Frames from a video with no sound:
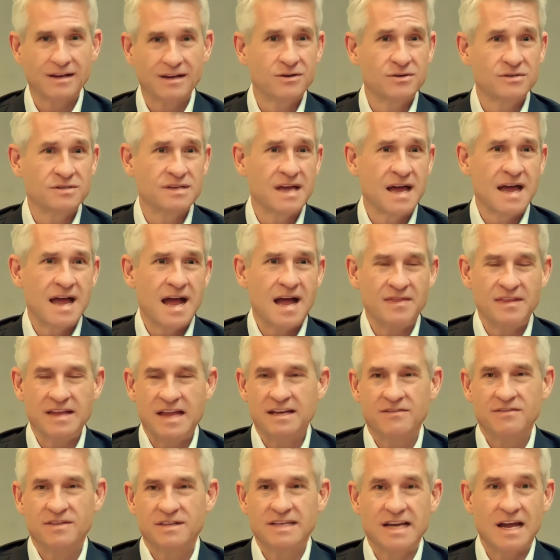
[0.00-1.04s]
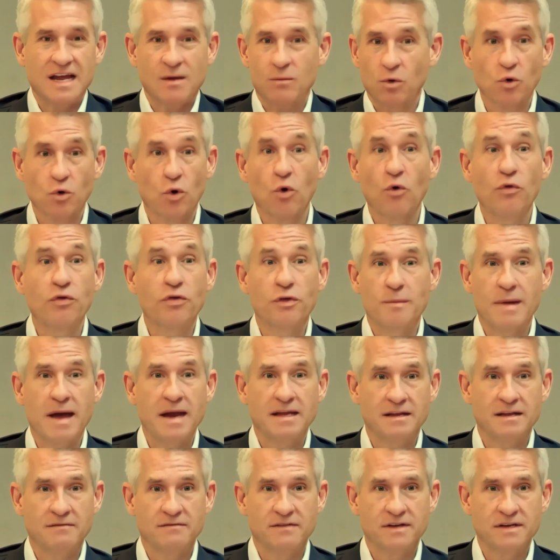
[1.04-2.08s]
Because at the end of the day, we're all
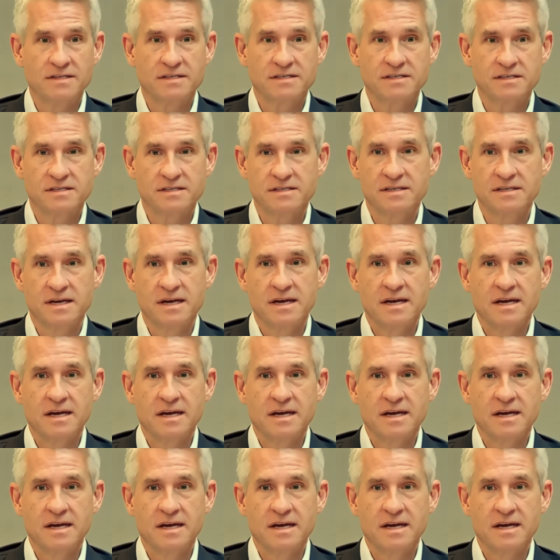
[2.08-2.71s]
thematic investors.